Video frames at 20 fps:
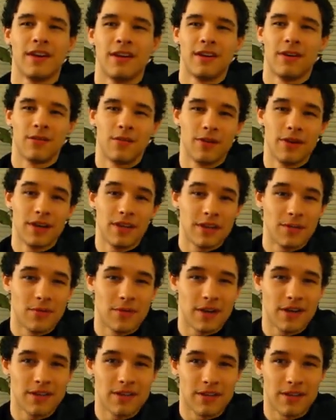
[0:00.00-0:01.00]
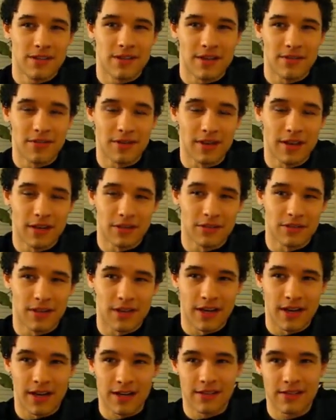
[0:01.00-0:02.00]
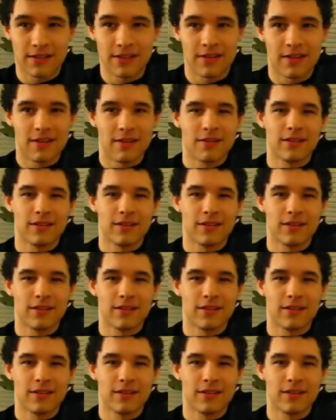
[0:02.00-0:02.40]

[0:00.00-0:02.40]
When in the presence of electrolytes,